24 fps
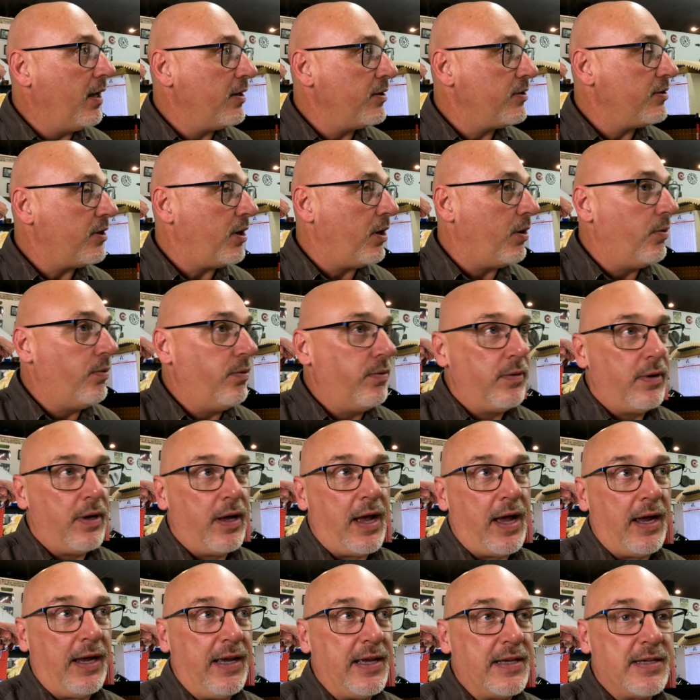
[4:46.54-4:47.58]
So
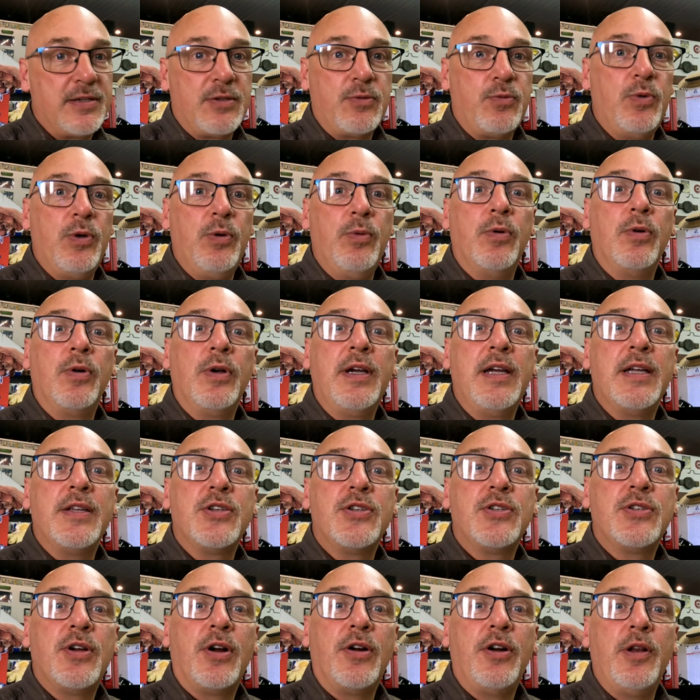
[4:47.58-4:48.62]
I guess we will get
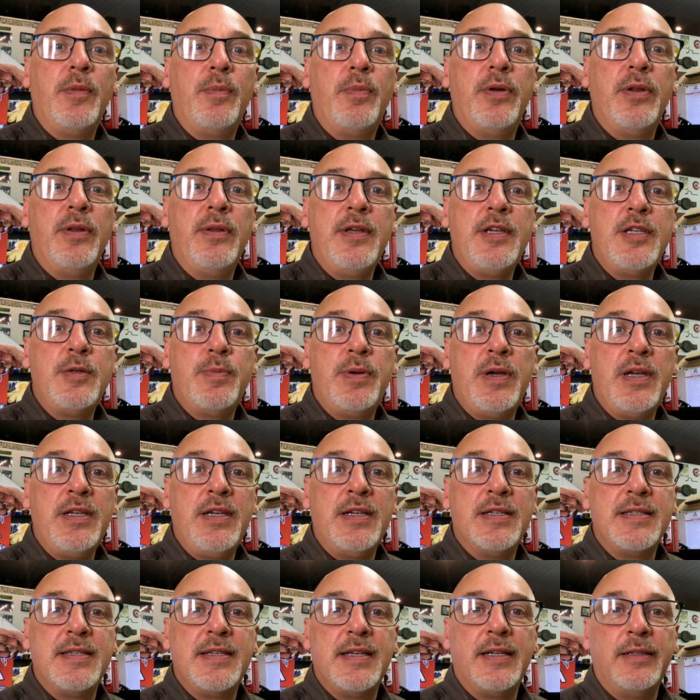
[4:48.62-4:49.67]
started putting these
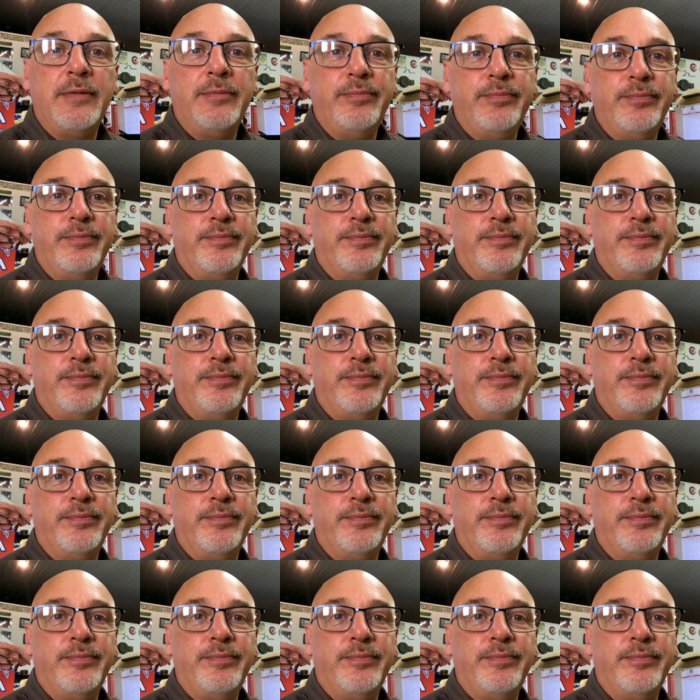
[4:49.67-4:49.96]
pinions in.